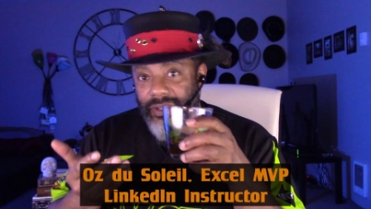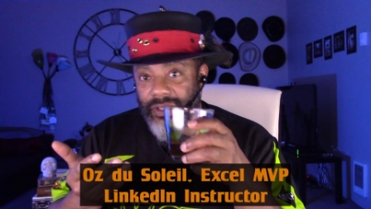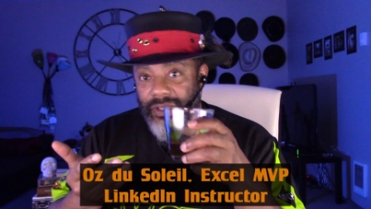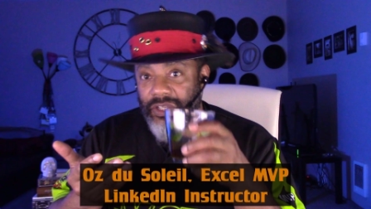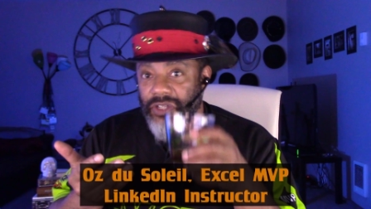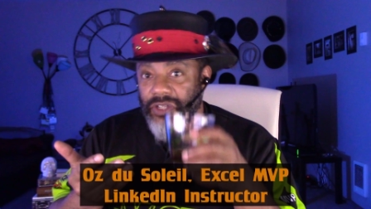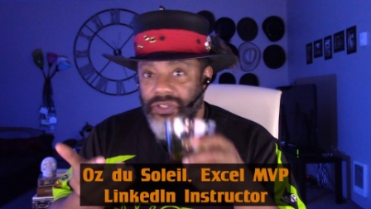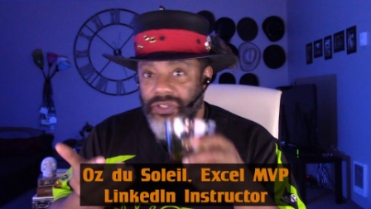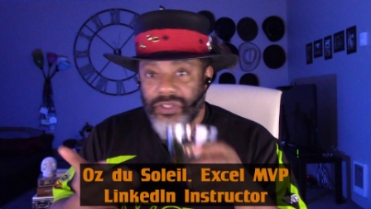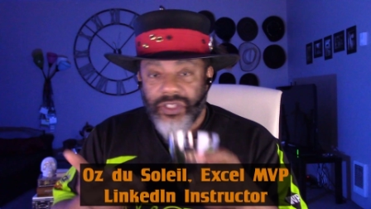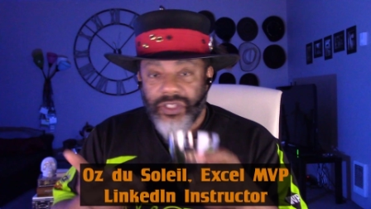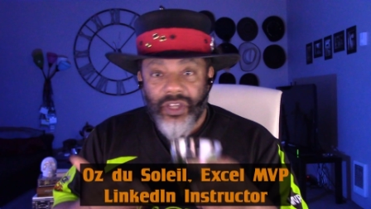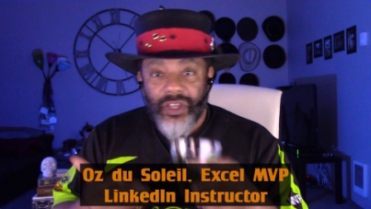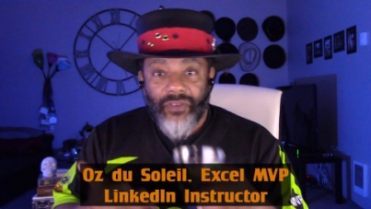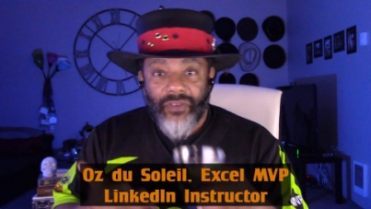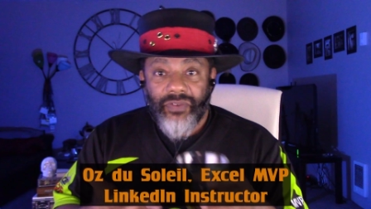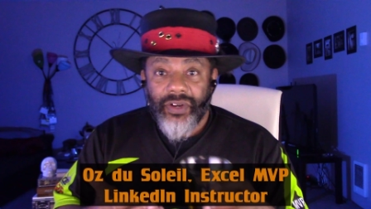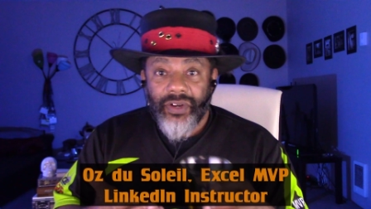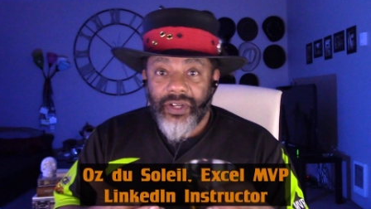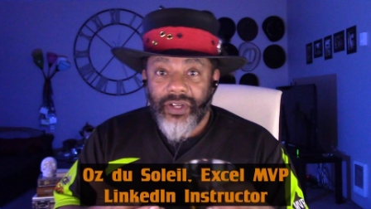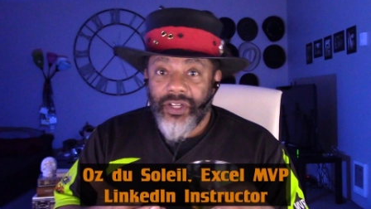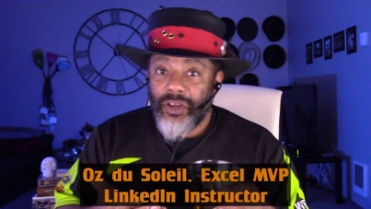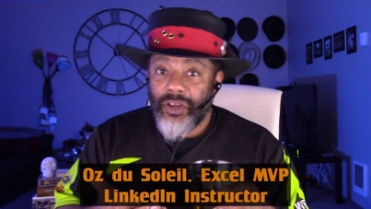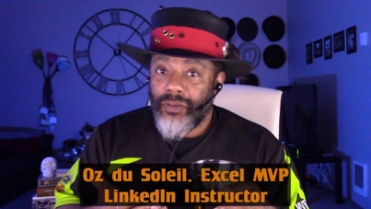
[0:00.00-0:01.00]
Get yourself an
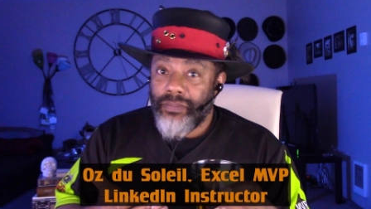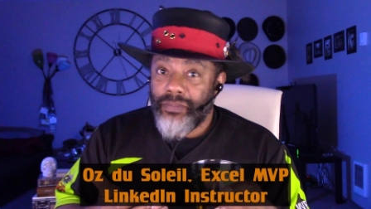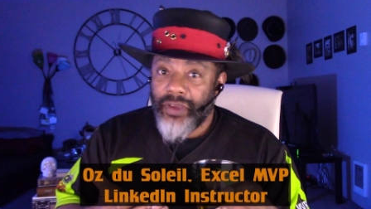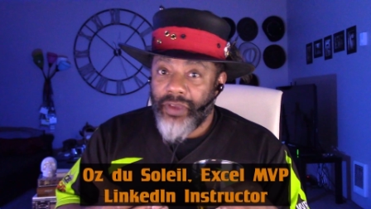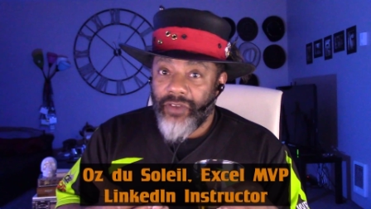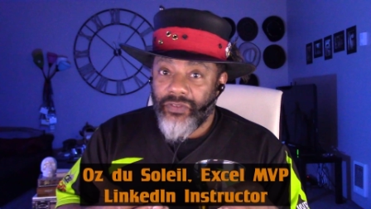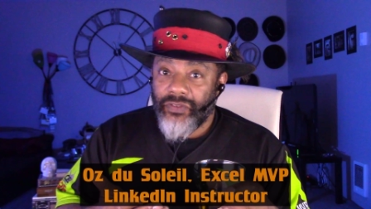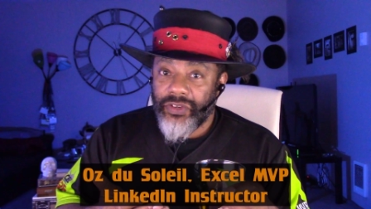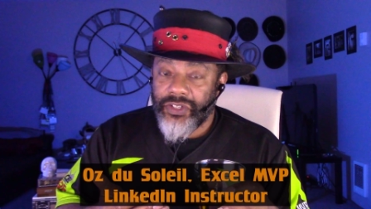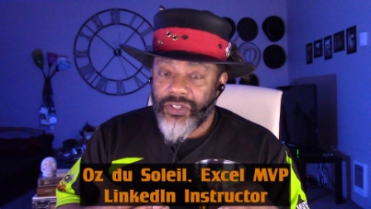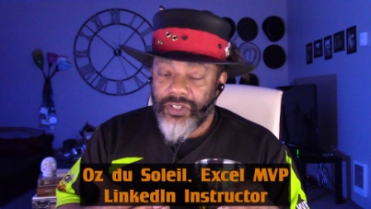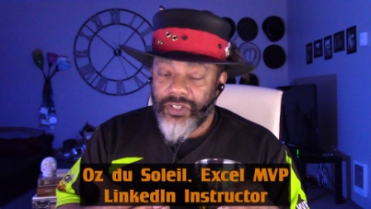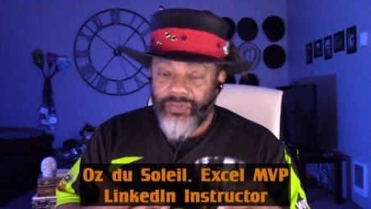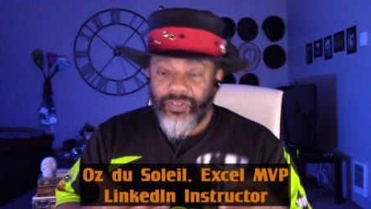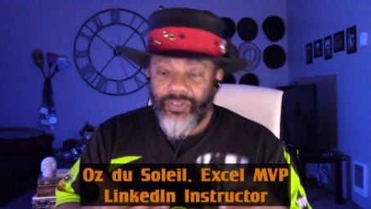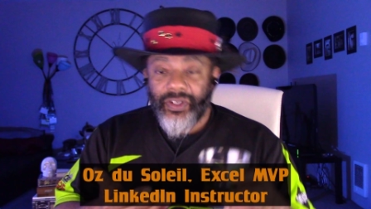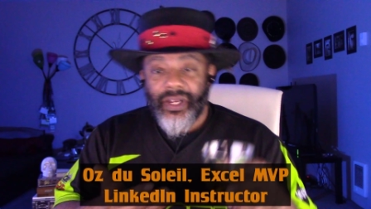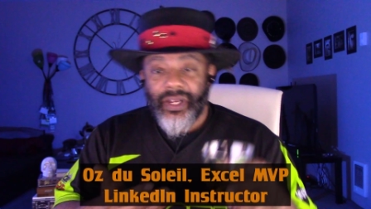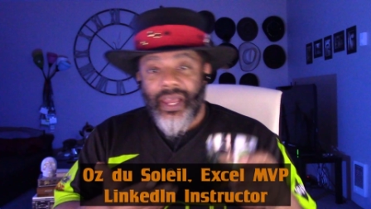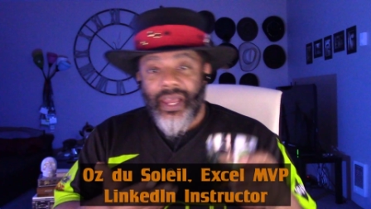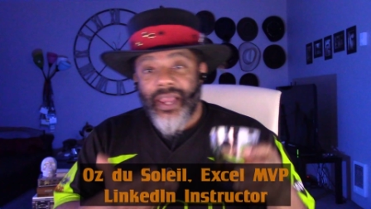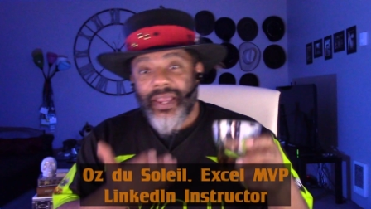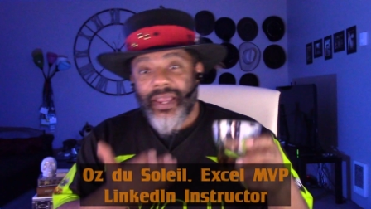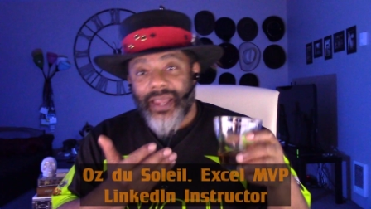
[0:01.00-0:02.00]
adult beverage if you
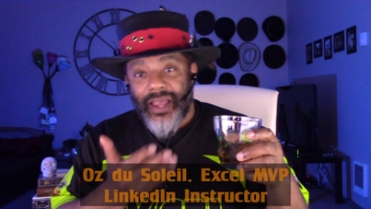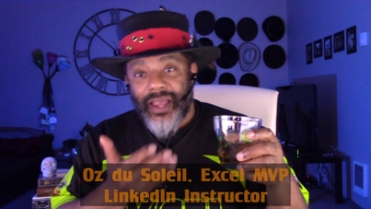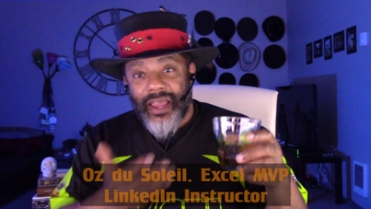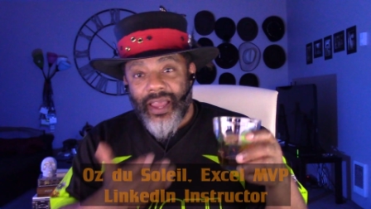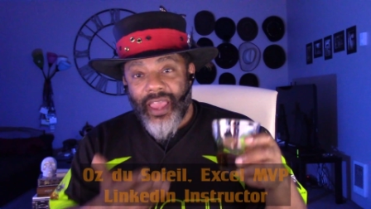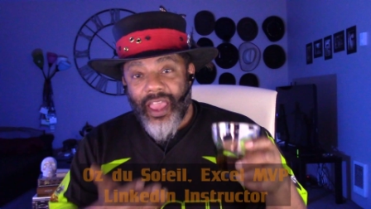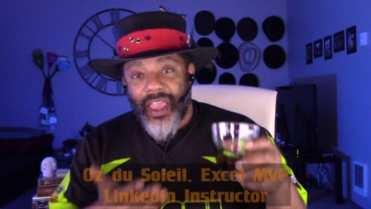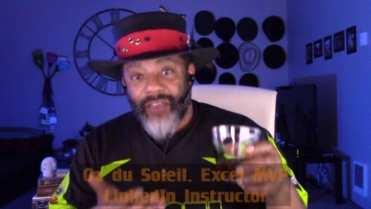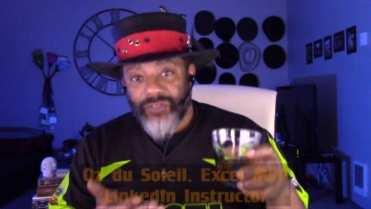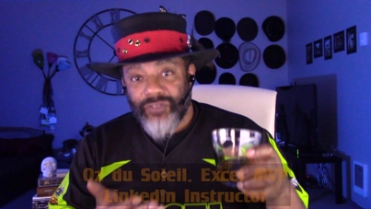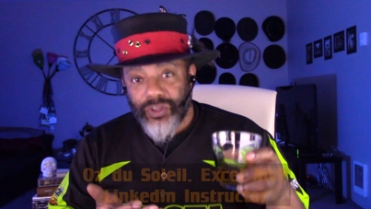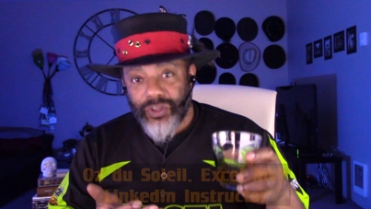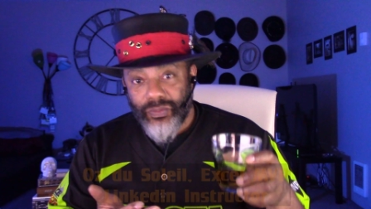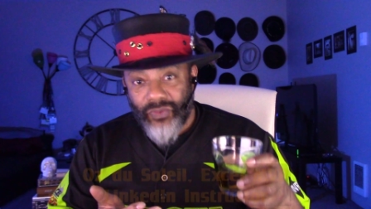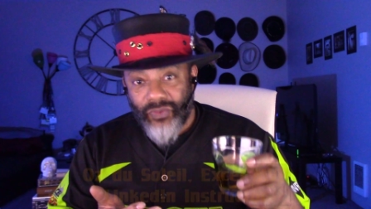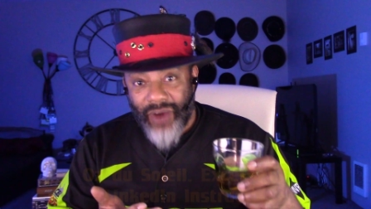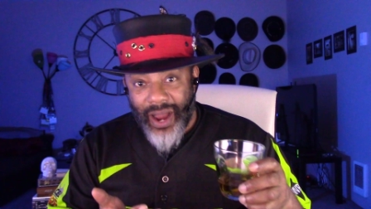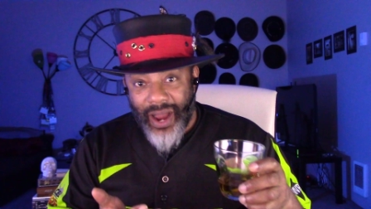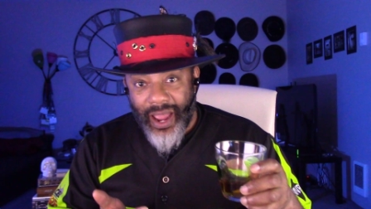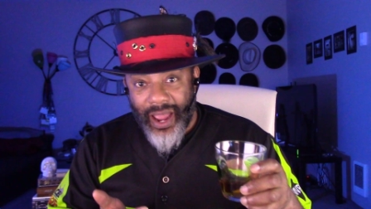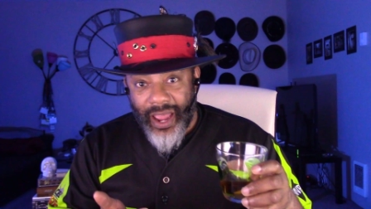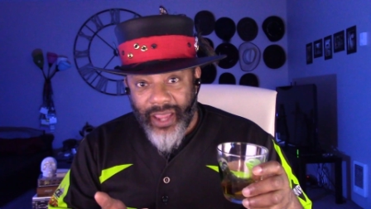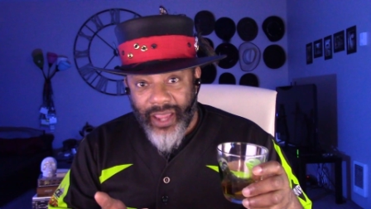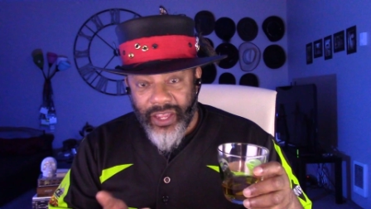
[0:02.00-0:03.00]
like. I have some
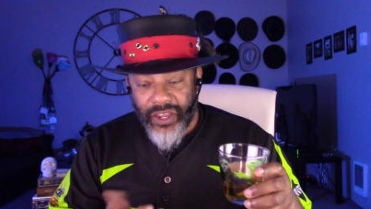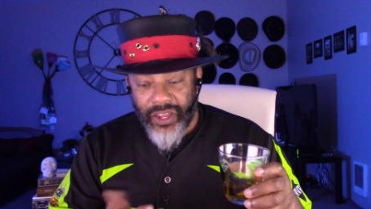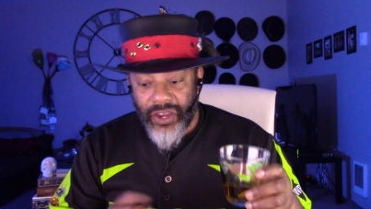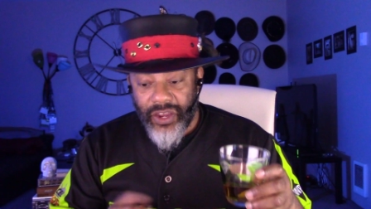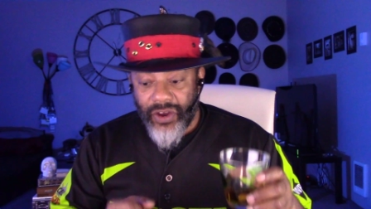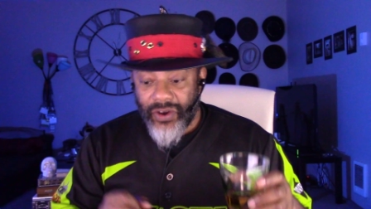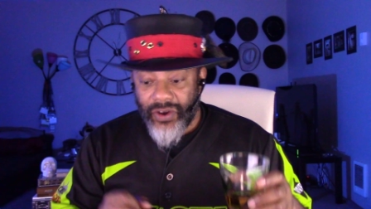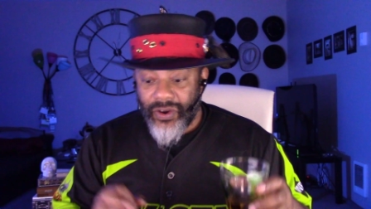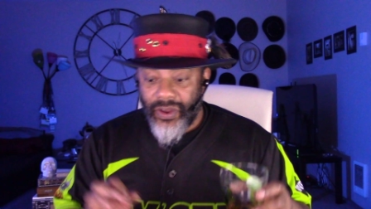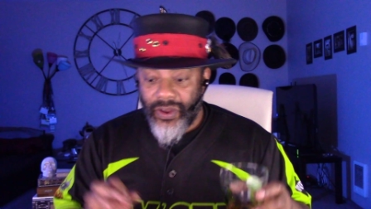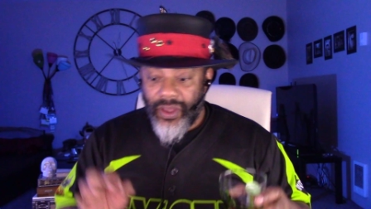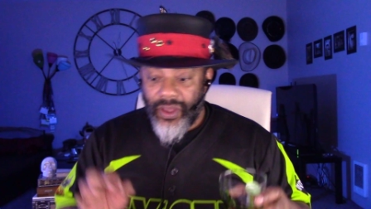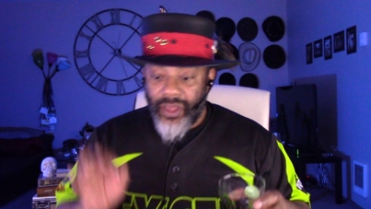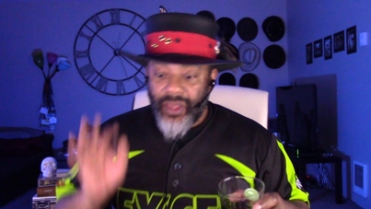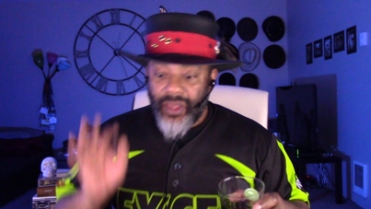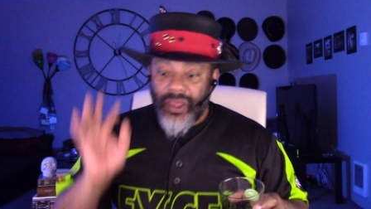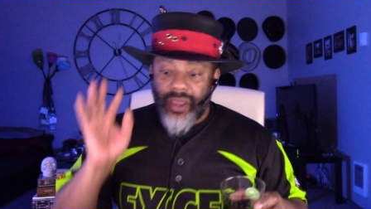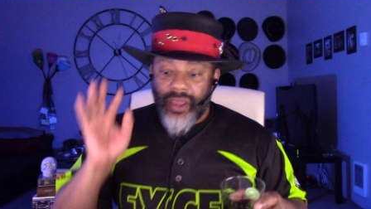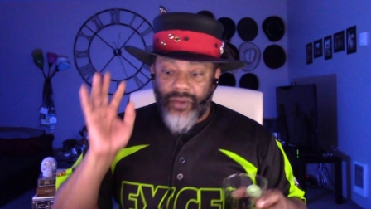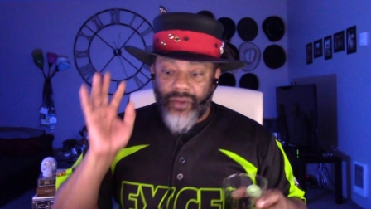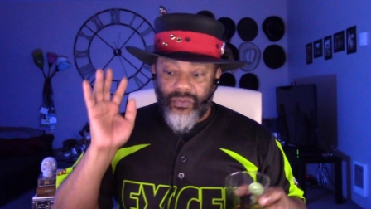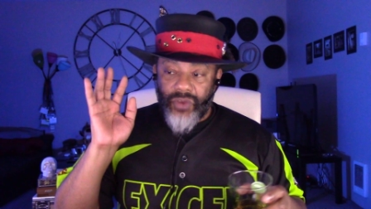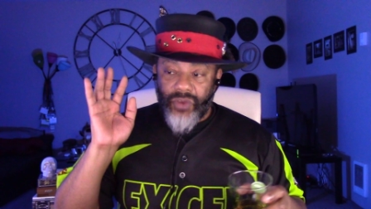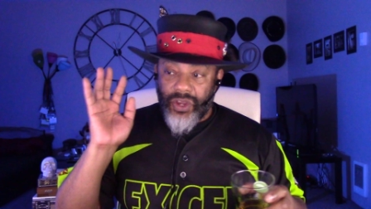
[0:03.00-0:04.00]
rye here,
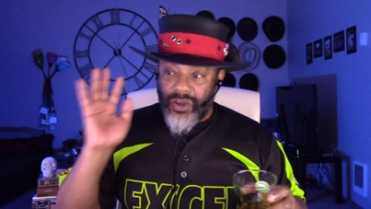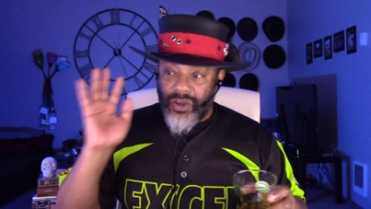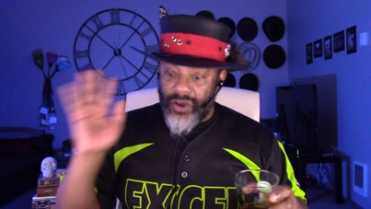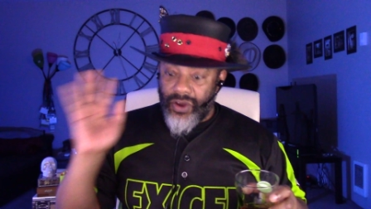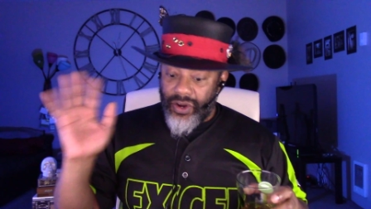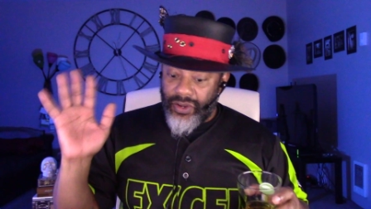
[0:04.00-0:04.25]
and we're going